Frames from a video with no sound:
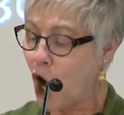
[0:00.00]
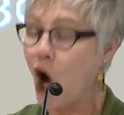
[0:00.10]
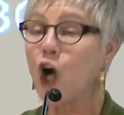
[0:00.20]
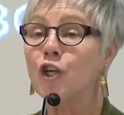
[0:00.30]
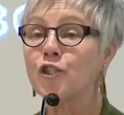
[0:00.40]

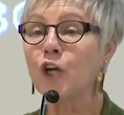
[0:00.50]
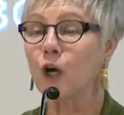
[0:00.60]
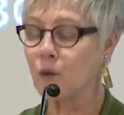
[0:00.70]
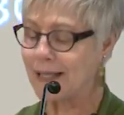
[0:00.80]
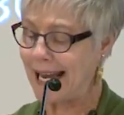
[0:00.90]

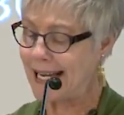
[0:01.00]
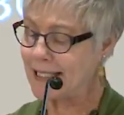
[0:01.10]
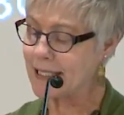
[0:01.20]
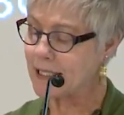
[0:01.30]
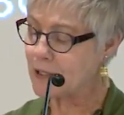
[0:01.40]
also
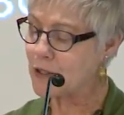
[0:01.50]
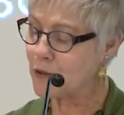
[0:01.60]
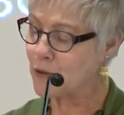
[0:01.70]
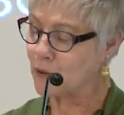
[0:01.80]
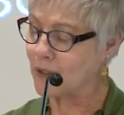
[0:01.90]
gains its
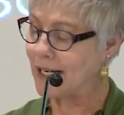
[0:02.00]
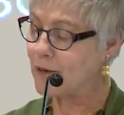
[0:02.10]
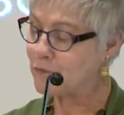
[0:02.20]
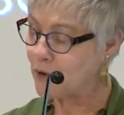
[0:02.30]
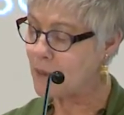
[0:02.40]
authority
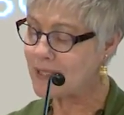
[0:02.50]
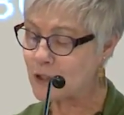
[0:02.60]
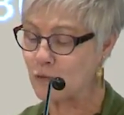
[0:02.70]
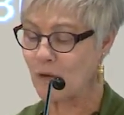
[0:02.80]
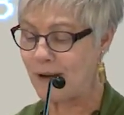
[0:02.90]
from
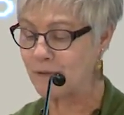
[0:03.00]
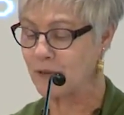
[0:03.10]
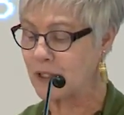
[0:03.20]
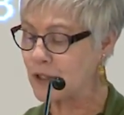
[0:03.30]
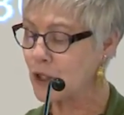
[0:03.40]
its
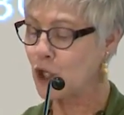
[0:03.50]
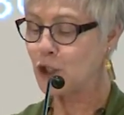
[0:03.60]
reference